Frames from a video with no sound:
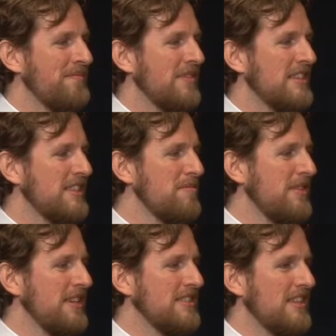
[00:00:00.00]
There's some
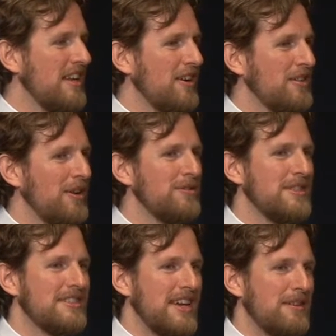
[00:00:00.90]
things that on the
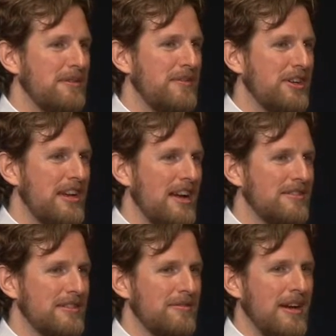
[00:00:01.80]
hosted side we figured
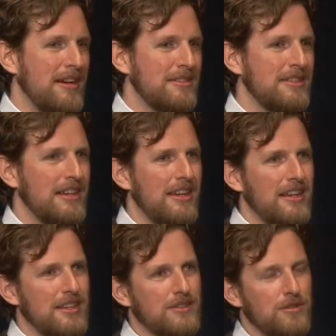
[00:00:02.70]
out around
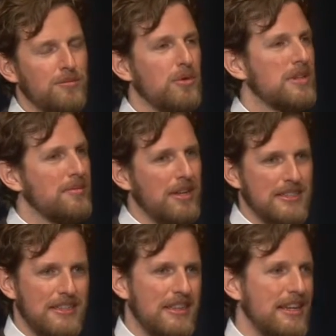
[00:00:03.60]
sort of
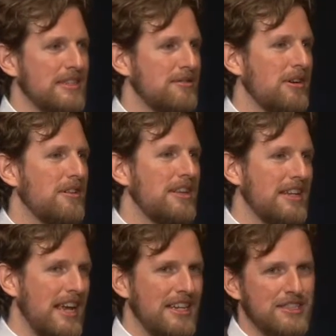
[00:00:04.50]
multiplexing things, around
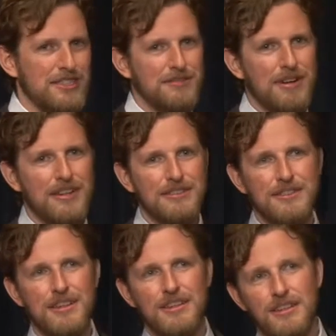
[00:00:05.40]
authentication, around
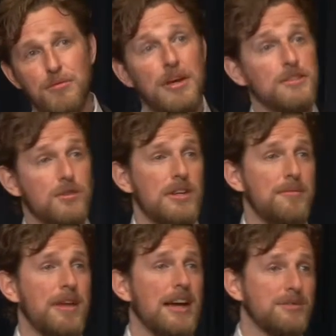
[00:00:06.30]
the way certain A
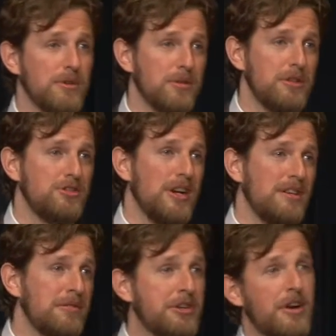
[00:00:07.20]
P Is work when you try to
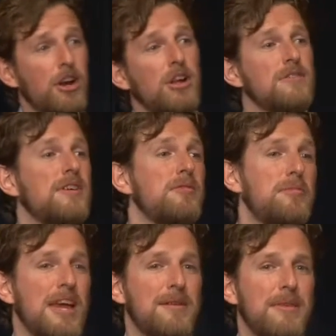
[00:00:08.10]
recreate all of W
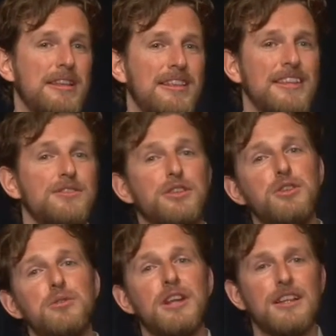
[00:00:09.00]
P admin, the things you can
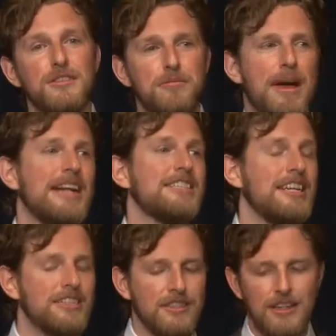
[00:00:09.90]
do and not do,
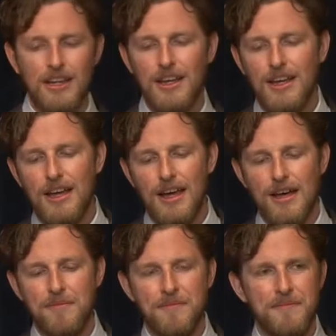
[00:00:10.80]
pagination, um,